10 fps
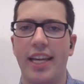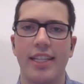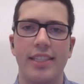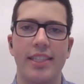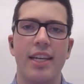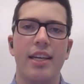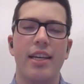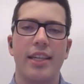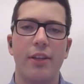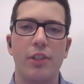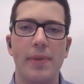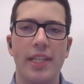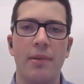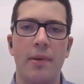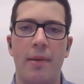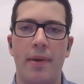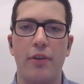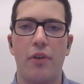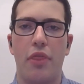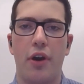And can you speak a little bit about
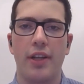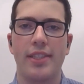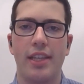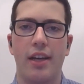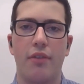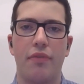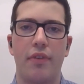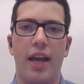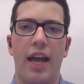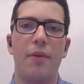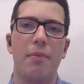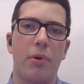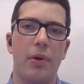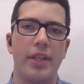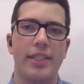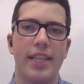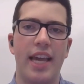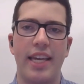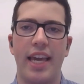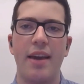your thoughts of how important
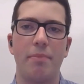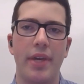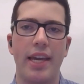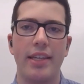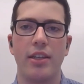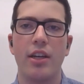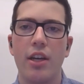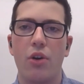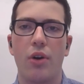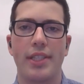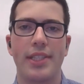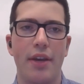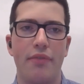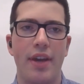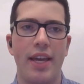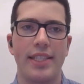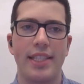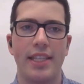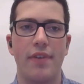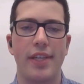a MBA or a CFA is
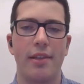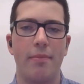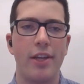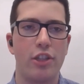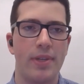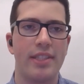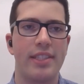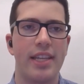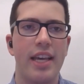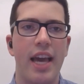in investment management,